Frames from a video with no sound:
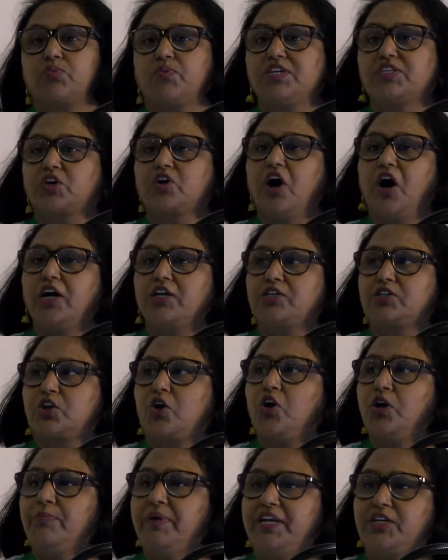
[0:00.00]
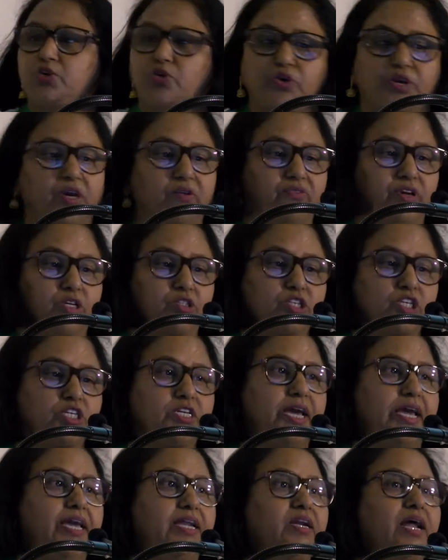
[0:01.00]
which God told me to give you
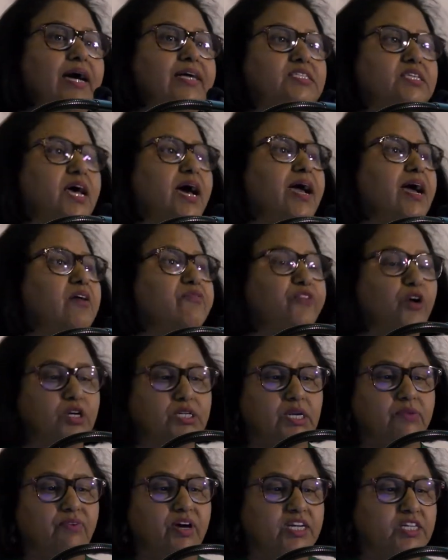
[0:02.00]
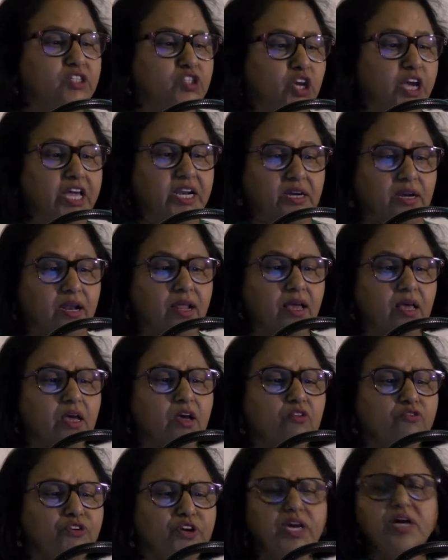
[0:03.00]
today in Isaiah 41:10.
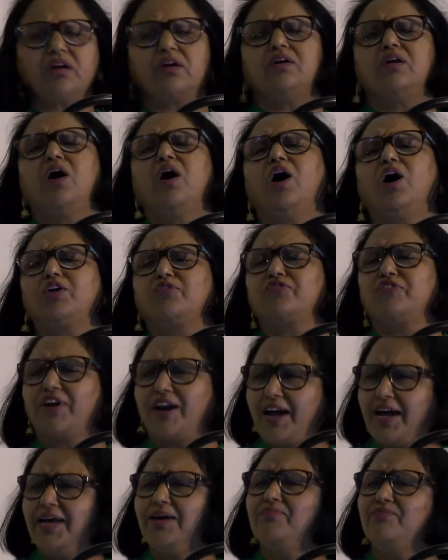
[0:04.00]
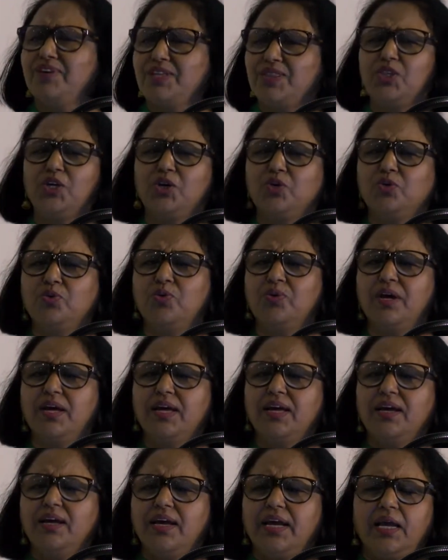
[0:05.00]
Fear not, for I am with you.
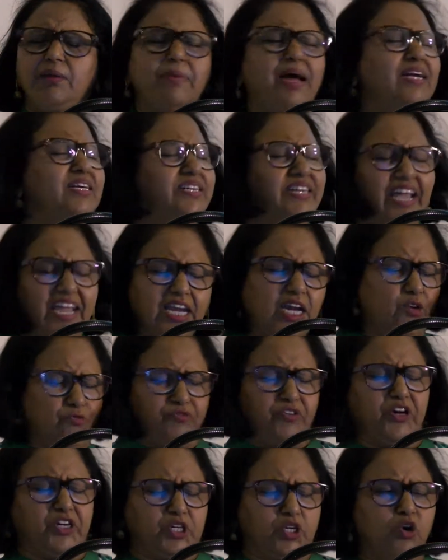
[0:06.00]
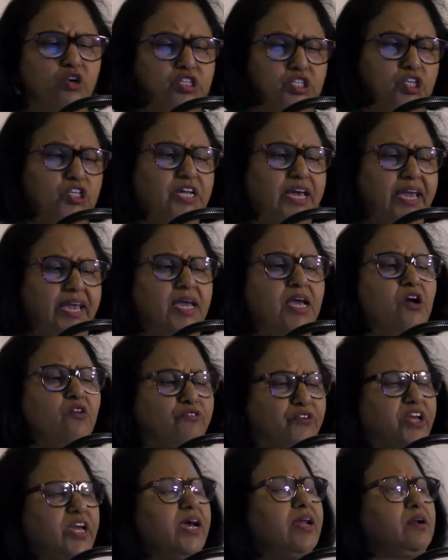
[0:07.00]
Amen. Take it for you today.
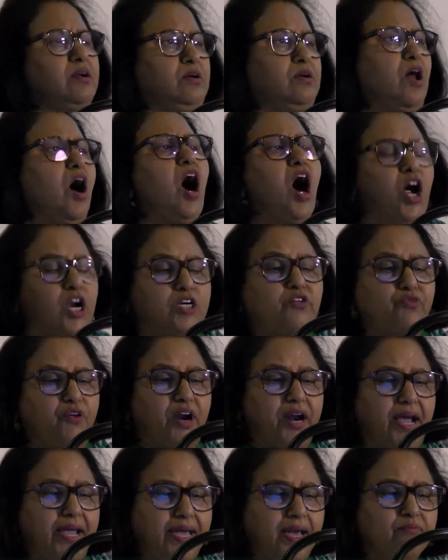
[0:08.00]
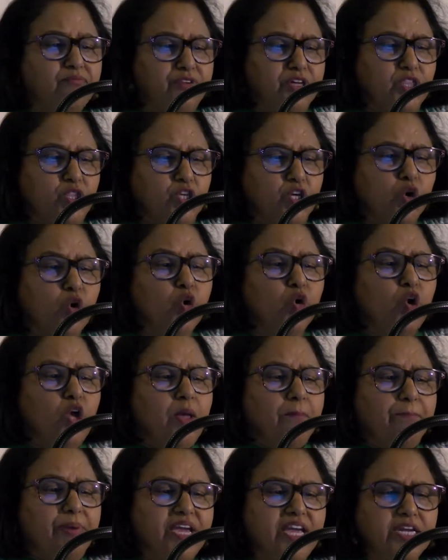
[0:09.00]
Fear not, for I am with you.
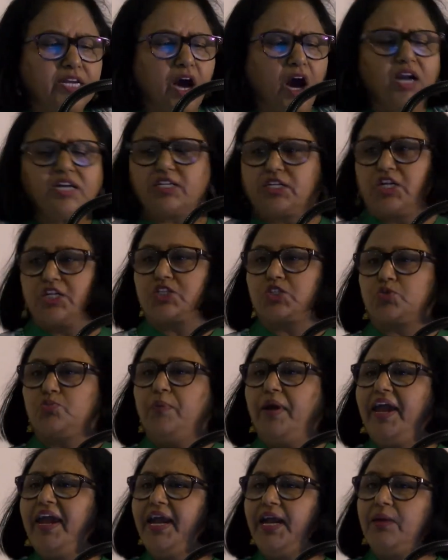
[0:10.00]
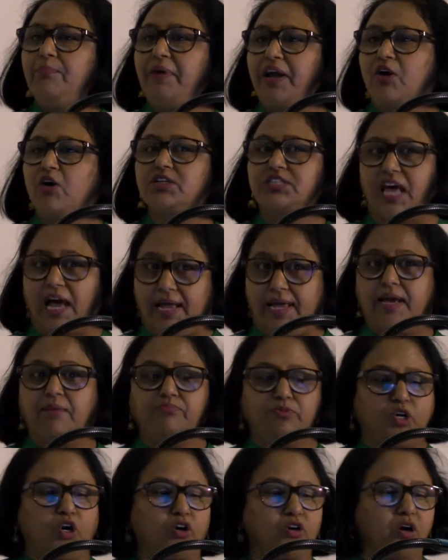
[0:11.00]
Be not dismayed, because I am
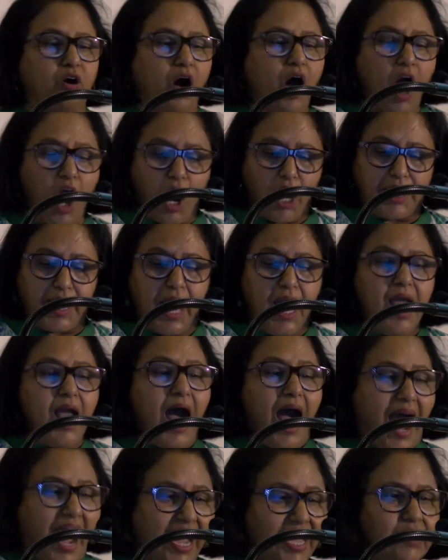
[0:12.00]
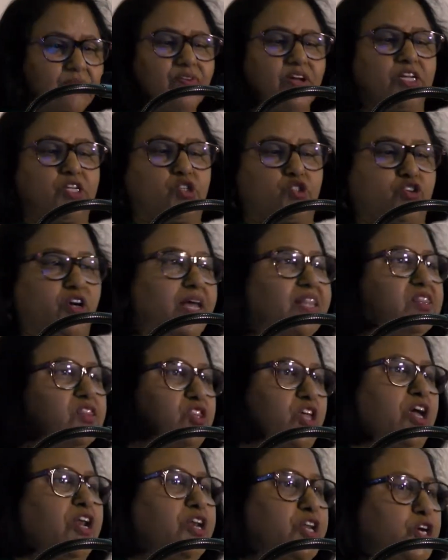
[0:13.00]
your God. I will
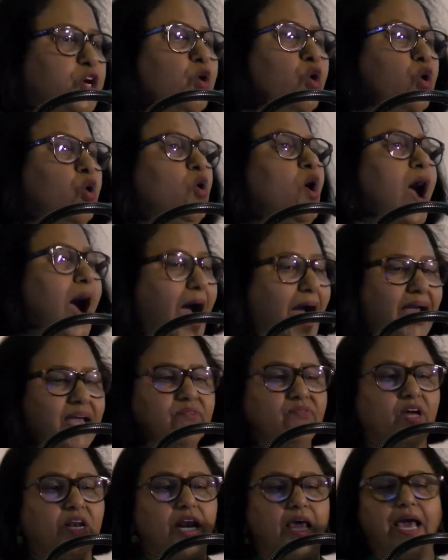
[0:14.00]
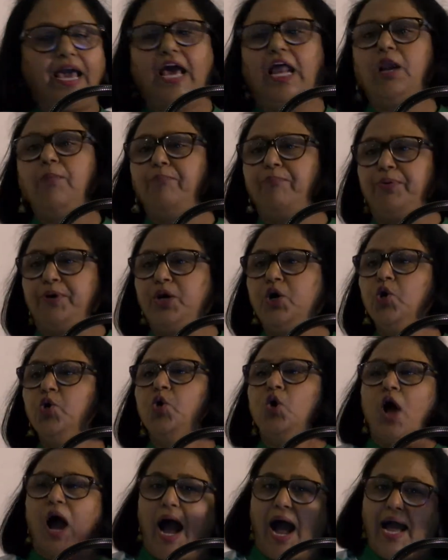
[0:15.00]
strengthen you. I will help you.
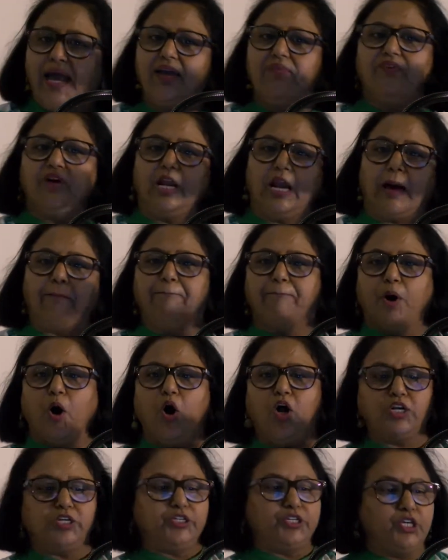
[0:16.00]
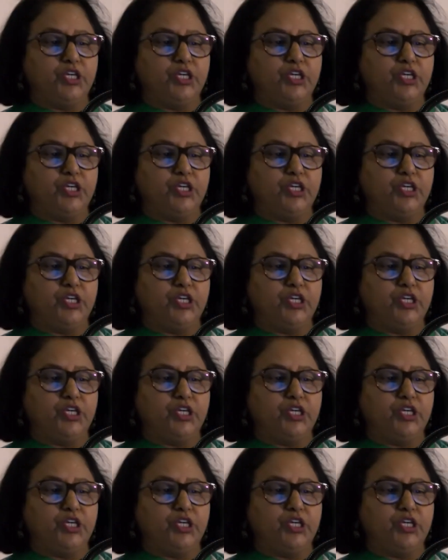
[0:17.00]
I will uphold